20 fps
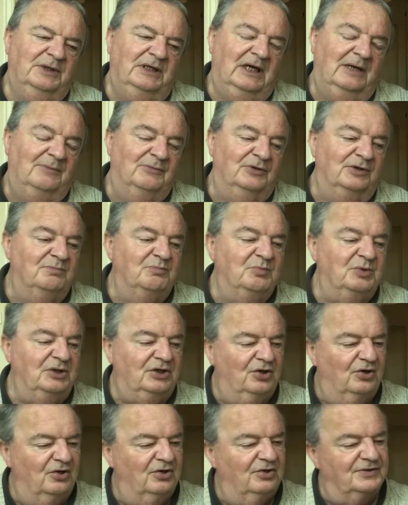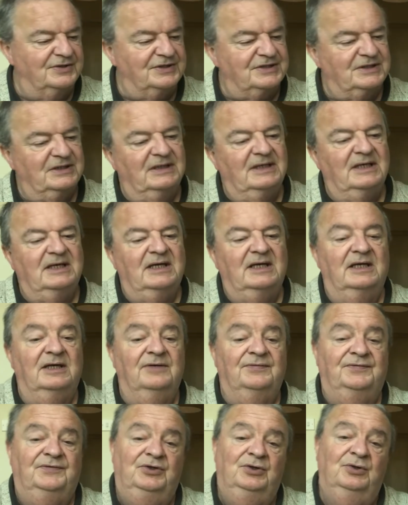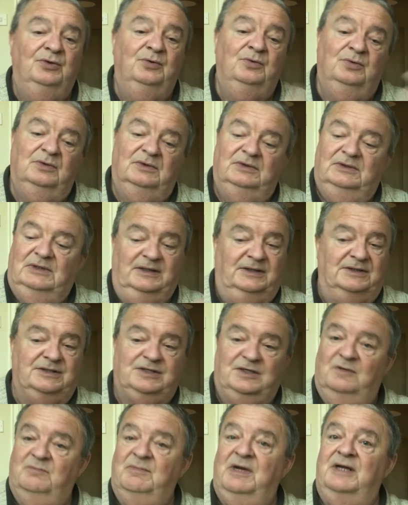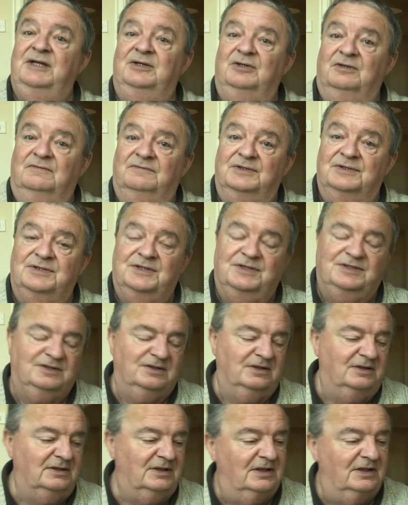camera, because if you, like so many of us,